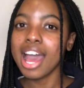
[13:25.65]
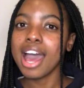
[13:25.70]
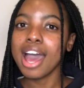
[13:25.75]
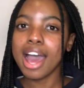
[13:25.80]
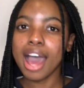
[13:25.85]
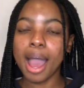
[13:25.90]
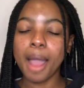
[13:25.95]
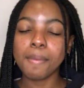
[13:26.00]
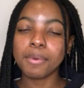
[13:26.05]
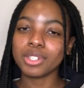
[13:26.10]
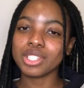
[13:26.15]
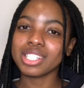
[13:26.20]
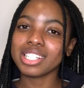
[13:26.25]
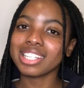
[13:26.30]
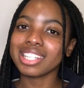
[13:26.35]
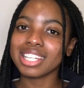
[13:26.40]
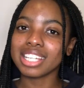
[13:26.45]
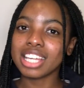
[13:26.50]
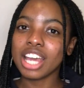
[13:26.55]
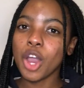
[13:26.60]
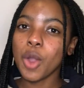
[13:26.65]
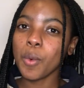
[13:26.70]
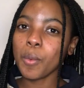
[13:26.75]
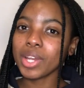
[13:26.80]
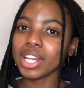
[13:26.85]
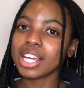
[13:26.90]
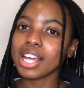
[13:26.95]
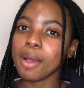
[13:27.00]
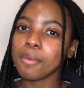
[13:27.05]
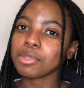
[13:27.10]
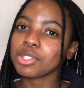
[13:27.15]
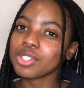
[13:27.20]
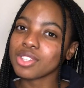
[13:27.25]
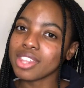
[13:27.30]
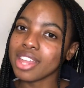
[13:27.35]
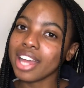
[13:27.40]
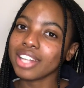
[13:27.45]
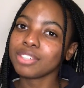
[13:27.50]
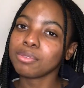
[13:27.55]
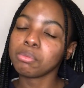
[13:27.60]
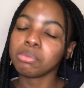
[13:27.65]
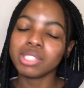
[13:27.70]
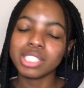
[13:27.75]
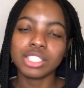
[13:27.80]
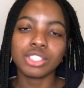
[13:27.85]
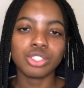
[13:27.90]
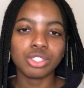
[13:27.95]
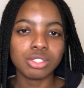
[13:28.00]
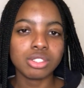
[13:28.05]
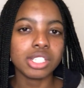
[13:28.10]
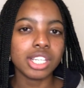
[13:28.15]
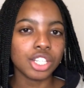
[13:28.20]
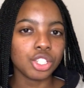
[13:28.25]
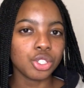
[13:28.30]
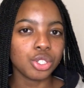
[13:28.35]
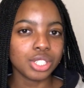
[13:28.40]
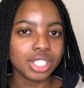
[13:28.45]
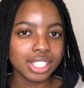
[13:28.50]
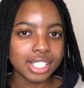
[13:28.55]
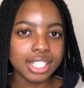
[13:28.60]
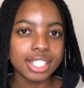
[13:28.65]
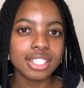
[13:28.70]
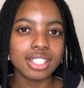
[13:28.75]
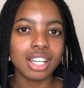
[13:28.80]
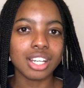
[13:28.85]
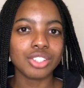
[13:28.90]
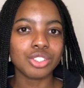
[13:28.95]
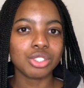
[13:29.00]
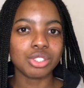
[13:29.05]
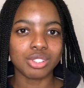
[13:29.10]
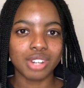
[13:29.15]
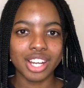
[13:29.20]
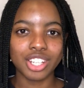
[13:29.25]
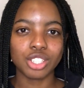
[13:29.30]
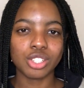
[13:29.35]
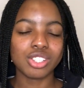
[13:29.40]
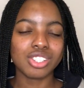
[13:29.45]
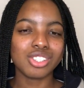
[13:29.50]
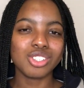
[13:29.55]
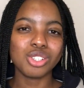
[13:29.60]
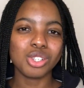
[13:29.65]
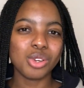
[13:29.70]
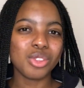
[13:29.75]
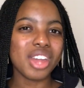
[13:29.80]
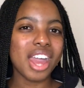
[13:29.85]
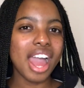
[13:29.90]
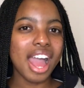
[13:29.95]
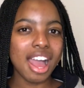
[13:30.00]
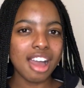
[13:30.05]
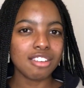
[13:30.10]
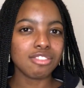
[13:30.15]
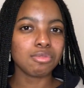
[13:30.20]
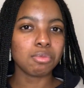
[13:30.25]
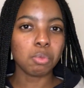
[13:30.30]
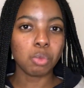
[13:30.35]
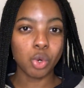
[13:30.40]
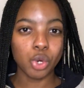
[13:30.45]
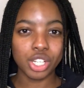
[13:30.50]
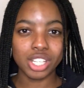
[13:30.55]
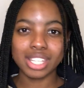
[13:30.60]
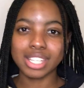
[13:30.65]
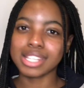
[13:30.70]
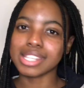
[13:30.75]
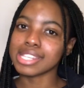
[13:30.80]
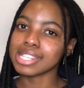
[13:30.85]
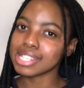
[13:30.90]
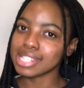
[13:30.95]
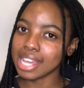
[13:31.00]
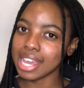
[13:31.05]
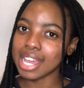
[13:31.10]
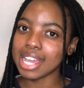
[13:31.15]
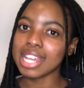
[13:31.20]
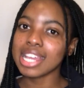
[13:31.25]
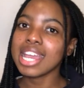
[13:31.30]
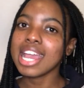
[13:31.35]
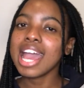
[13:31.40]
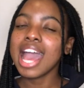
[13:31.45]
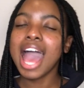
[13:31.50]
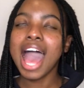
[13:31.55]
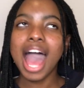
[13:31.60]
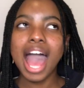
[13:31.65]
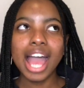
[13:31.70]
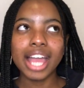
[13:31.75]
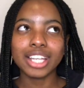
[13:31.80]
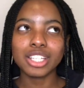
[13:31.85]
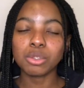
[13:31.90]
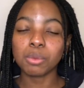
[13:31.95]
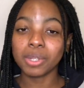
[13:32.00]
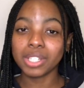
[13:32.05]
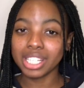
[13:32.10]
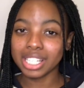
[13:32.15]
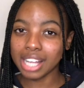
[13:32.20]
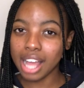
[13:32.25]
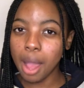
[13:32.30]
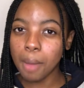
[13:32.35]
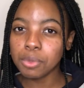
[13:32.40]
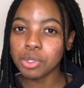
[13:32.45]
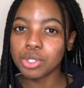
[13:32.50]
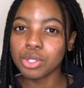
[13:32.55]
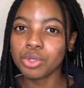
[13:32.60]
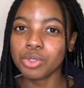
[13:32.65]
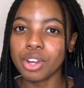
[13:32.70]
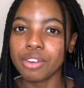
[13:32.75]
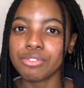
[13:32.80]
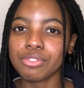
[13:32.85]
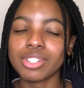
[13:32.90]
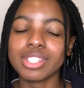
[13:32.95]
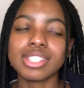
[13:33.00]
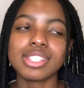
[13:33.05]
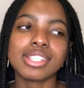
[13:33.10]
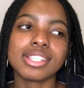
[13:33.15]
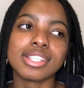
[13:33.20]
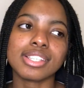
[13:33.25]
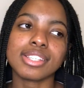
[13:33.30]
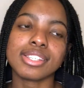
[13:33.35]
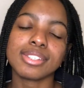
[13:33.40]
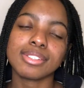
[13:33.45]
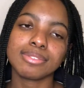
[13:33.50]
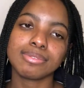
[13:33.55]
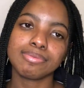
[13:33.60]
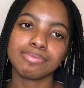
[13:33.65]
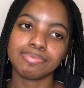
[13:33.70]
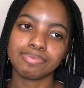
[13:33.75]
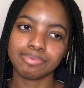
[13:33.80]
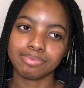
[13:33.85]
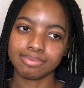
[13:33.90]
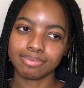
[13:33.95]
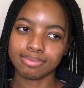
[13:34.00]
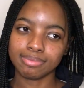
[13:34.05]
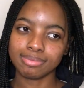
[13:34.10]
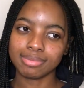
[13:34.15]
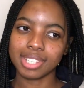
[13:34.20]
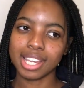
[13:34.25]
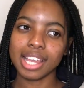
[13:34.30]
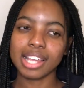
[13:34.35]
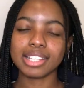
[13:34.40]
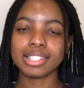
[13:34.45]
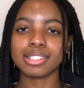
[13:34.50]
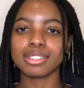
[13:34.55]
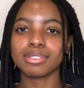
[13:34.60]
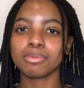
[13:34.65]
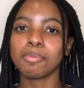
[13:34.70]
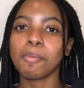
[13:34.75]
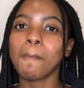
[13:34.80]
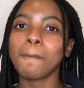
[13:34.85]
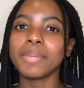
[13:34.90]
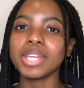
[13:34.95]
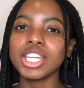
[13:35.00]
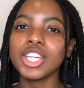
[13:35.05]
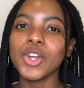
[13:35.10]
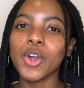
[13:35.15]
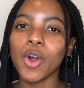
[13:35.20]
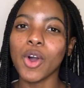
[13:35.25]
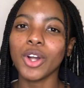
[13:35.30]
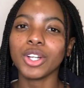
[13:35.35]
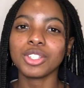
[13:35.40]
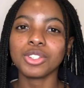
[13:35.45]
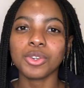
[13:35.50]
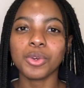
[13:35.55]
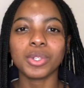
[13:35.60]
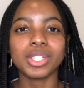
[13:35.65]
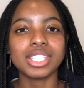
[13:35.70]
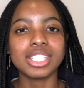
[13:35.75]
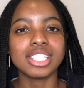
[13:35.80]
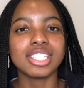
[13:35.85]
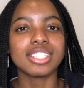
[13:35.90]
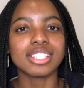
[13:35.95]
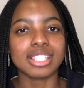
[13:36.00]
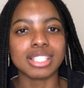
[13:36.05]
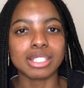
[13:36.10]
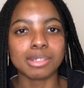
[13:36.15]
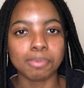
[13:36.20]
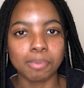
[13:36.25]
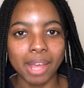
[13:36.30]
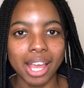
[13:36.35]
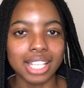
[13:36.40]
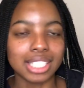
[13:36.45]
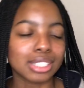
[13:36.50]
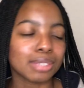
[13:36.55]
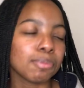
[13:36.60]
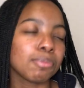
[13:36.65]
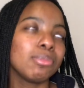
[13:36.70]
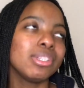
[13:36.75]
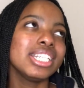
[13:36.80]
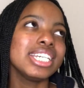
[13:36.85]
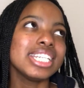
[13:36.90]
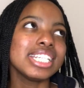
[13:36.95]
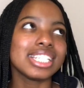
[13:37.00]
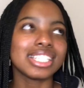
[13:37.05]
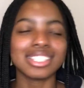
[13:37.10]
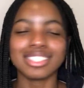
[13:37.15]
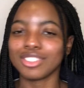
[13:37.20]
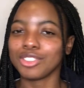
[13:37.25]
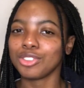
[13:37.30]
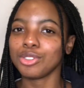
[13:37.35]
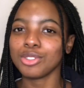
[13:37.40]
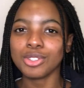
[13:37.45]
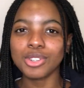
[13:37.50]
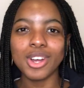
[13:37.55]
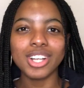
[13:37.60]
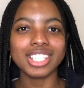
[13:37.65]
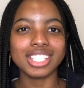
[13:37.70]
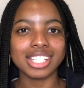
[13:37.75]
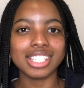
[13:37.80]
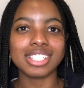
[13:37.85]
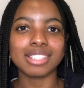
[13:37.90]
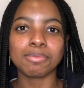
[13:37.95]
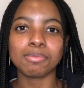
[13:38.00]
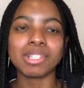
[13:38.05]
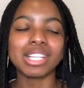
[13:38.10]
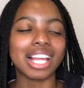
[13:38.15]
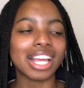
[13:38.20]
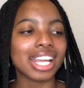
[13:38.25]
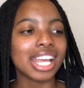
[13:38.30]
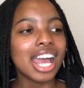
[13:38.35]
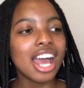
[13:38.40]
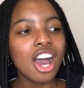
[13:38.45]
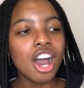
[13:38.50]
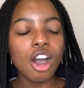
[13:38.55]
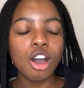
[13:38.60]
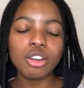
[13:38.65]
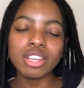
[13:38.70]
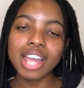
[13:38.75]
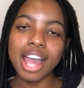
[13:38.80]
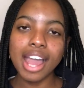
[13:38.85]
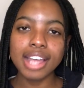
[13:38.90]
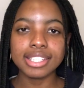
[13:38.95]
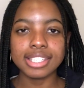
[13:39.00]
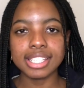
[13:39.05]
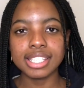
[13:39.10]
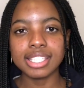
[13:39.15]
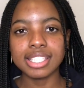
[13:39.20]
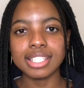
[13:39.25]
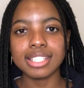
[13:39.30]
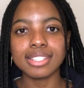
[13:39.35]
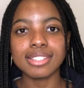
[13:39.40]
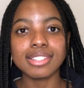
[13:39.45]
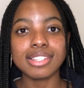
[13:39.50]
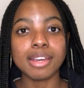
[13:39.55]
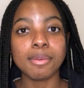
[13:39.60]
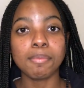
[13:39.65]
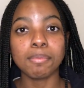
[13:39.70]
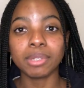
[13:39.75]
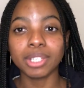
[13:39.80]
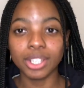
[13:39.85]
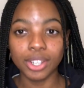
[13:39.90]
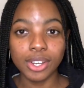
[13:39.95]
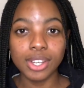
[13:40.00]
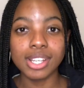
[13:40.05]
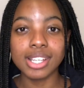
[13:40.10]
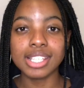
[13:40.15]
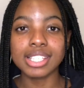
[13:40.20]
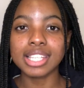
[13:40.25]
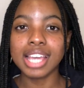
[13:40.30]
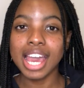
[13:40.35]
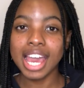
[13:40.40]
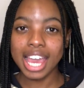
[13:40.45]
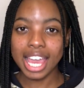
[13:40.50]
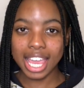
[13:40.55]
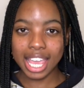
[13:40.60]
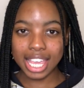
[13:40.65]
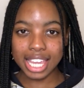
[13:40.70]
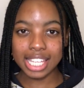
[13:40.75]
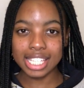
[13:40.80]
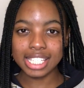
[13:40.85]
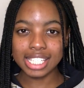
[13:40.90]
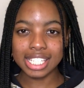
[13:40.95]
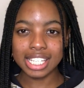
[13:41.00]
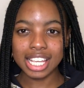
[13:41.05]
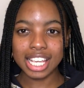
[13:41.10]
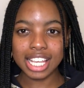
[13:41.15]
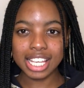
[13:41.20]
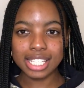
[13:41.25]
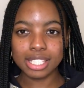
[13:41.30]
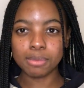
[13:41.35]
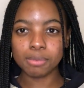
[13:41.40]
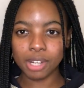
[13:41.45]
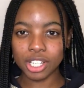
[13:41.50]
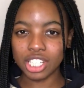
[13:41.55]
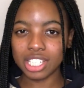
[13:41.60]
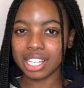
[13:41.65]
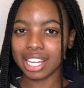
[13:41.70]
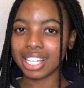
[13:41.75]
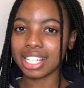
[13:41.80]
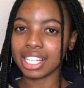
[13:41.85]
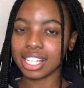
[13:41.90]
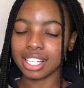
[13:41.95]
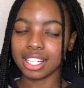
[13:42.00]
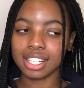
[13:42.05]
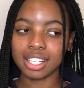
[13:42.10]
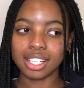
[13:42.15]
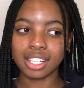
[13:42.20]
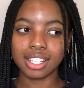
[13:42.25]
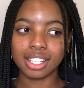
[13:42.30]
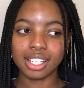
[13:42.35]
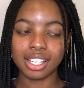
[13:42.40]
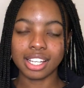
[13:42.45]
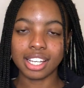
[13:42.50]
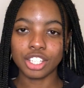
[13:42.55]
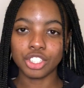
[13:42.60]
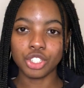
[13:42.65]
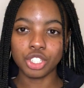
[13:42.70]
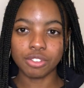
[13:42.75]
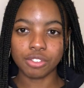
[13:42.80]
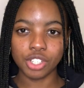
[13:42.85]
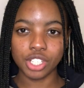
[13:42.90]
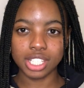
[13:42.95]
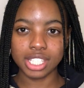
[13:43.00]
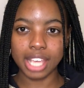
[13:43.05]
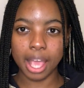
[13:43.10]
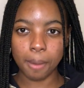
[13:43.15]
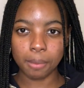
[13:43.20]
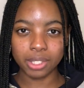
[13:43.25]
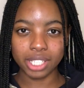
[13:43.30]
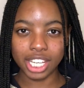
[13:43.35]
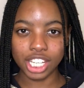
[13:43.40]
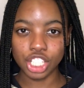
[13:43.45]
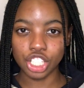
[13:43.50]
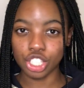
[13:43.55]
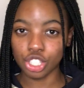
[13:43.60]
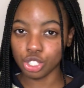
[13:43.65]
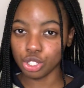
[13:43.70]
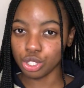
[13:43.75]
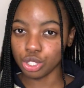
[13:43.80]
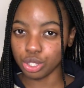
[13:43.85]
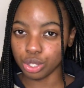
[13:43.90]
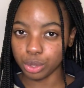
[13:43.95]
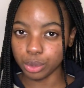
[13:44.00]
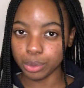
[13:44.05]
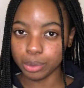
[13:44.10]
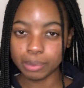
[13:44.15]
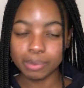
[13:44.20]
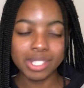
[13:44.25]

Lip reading: I personally think when it comes to that, please do get your teacher to write, because you know they have more to say. And when it comes to references, guys, be on your teacher's backs. Please do not just be like, oh yeah, I sent it to them, because it is much like a university application to you.